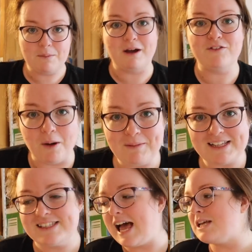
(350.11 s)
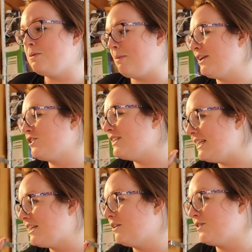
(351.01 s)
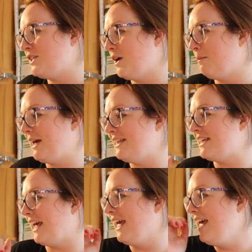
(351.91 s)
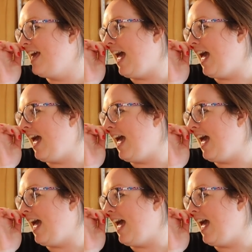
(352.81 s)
But I've come downstairs with Bench because he's going to obviously start painting.